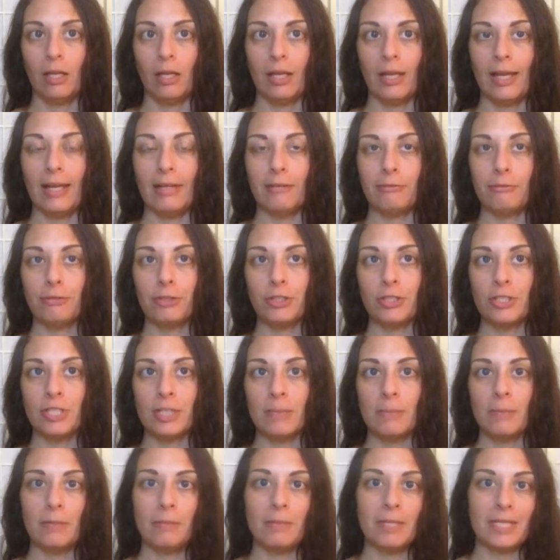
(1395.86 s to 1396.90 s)
At first,
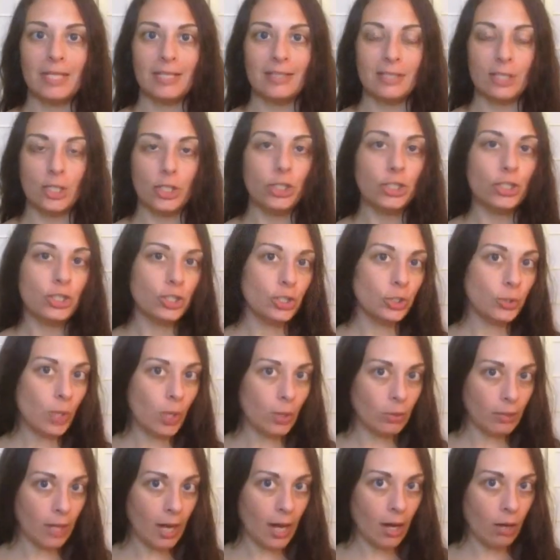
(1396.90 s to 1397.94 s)
it may be easier to do
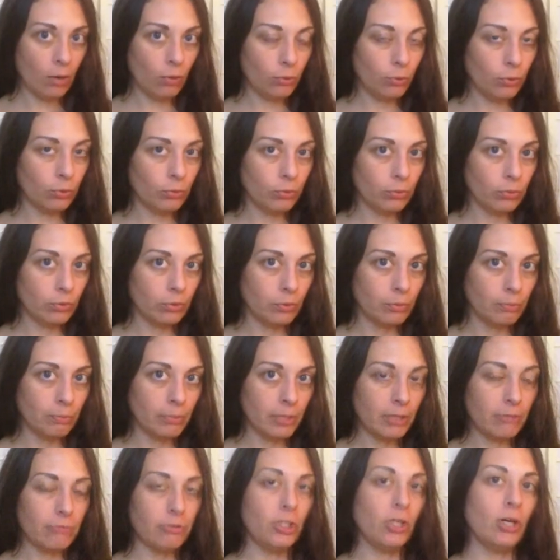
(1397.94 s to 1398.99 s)
out loud,
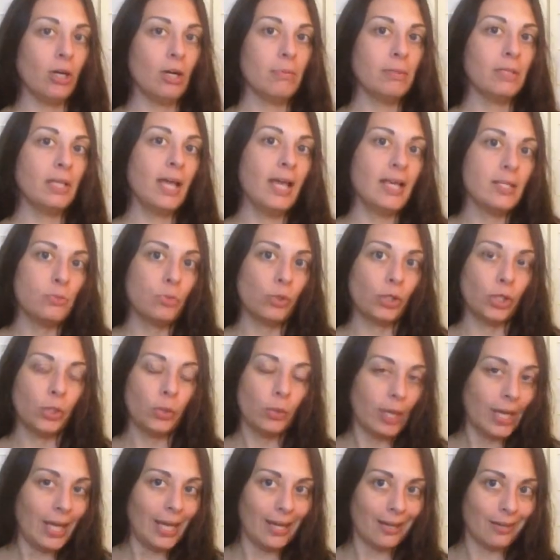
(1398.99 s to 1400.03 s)
but if you're in a place where you
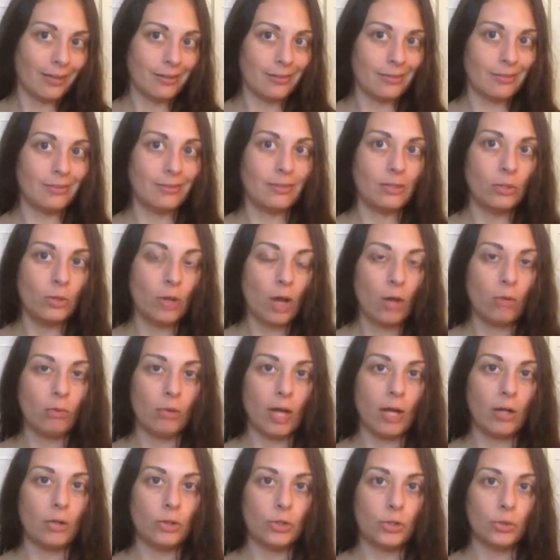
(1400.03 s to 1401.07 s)
can't do it out
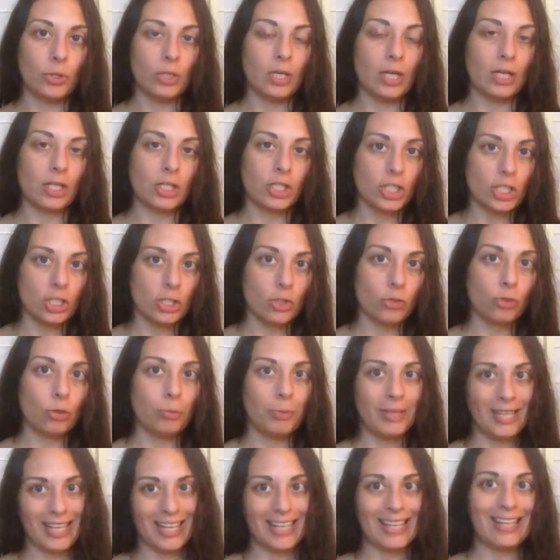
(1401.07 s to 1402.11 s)
loud, you can actually just
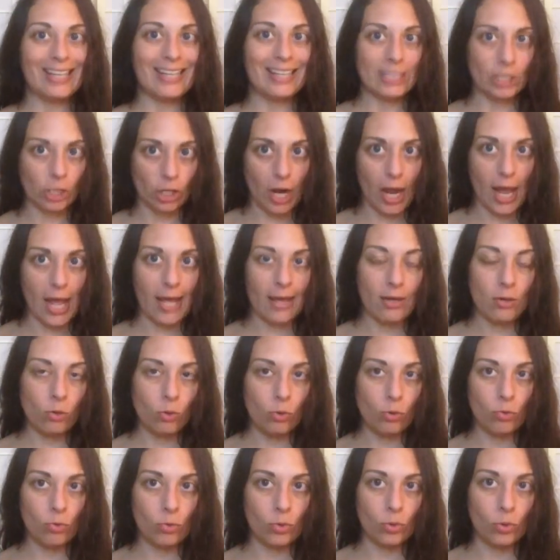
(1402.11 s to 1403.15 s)
repeat it in your head
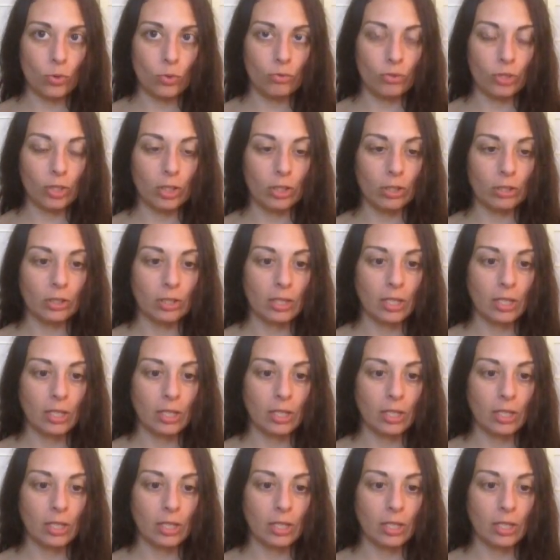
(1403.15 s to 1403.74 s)
over and over.